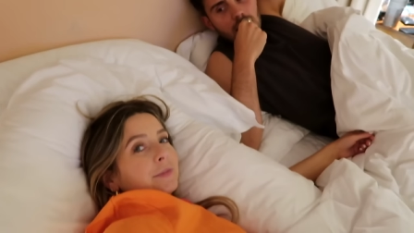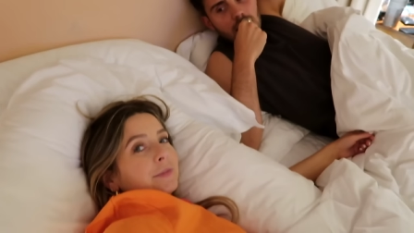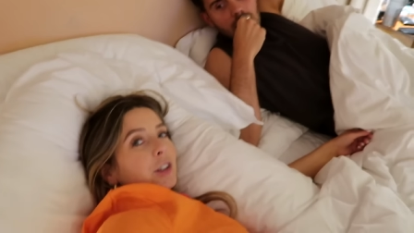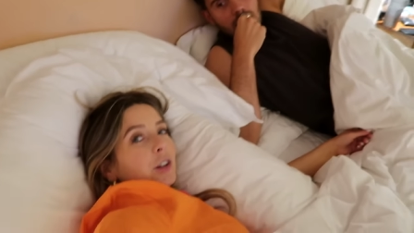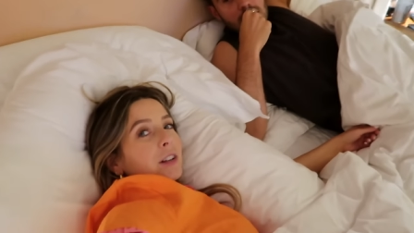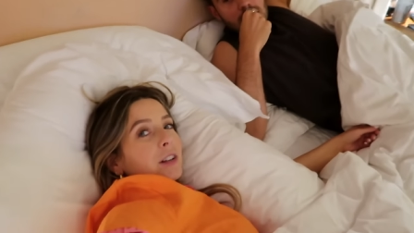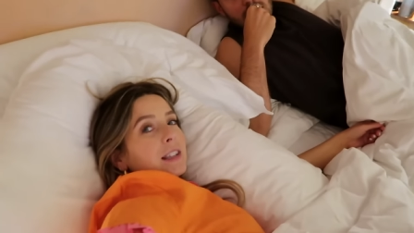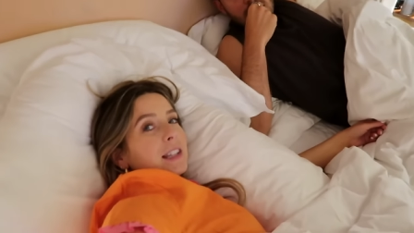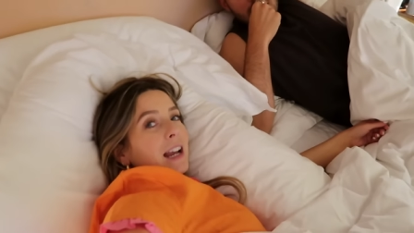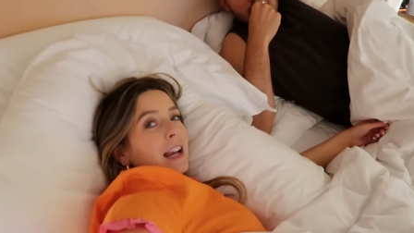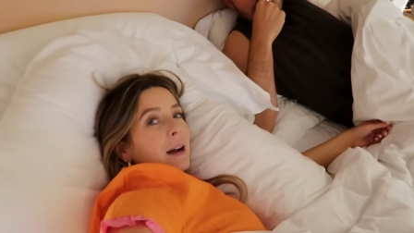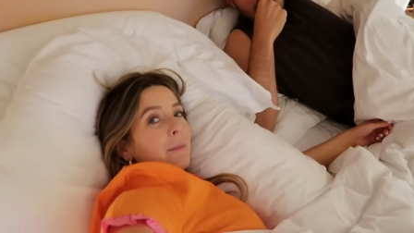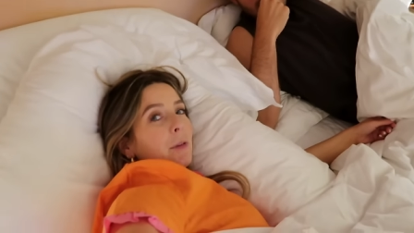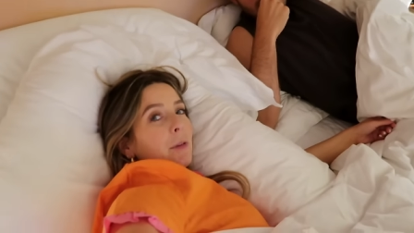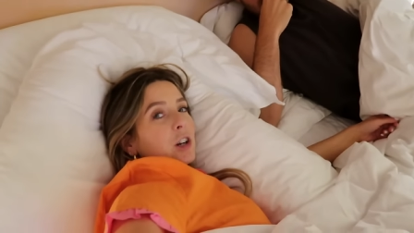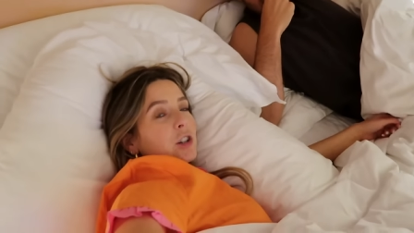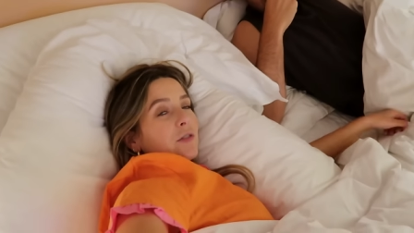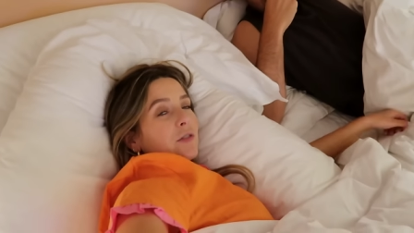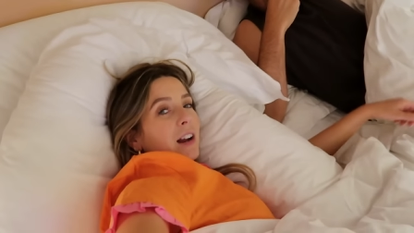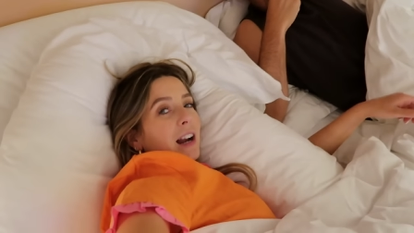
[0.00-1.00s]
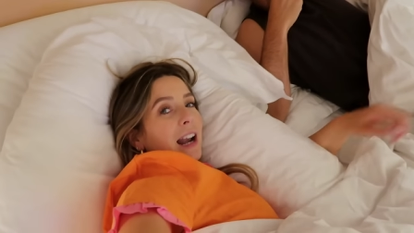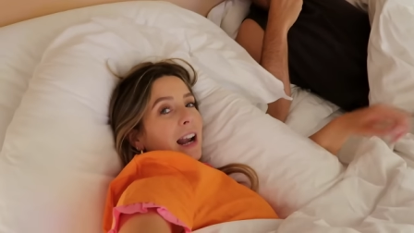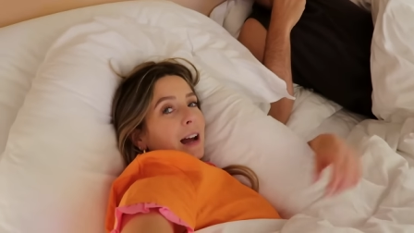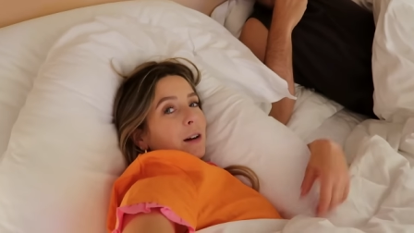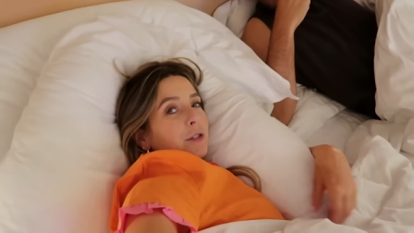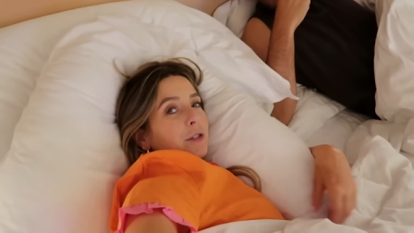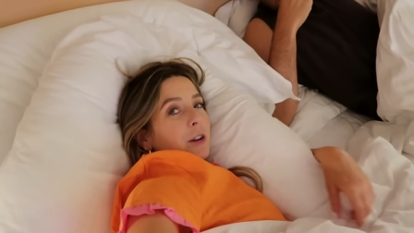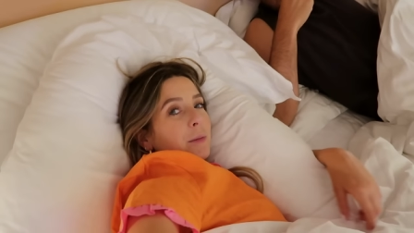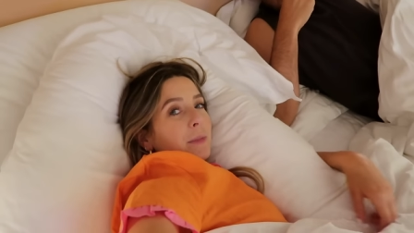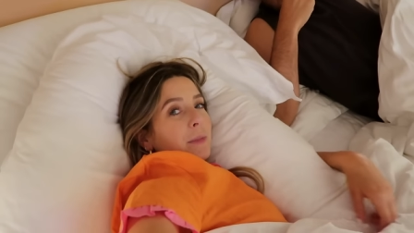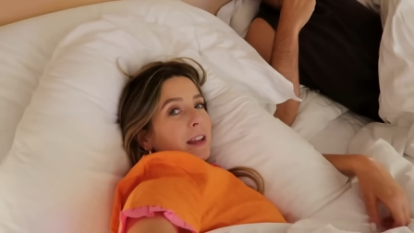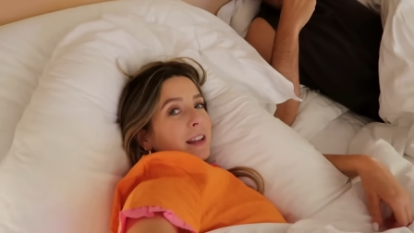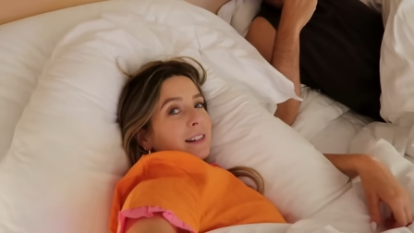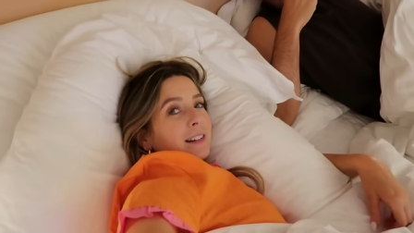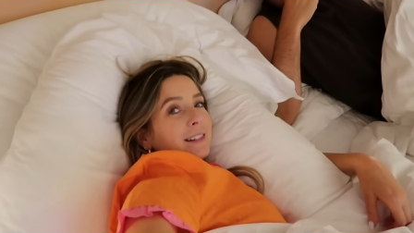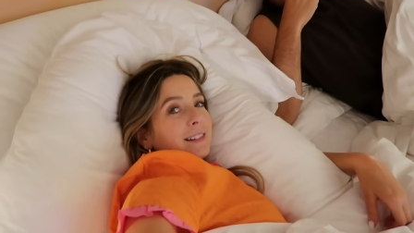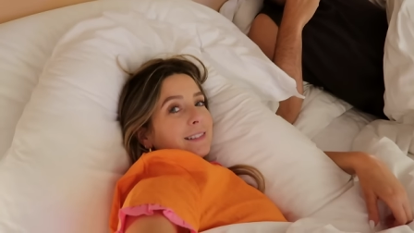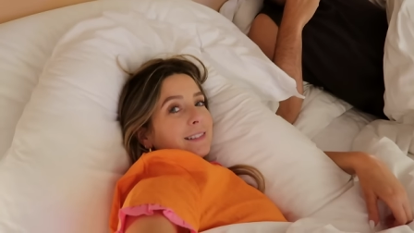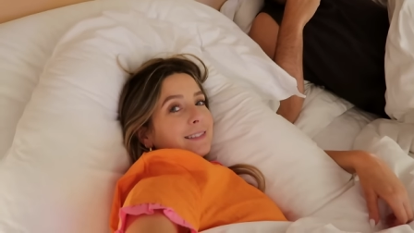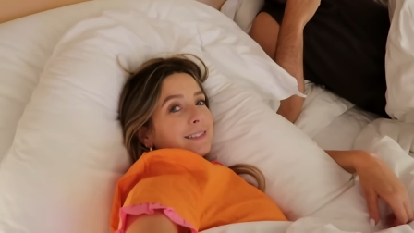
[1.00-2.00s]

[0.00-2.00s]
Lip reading: You can see how much of a cloud I'm in.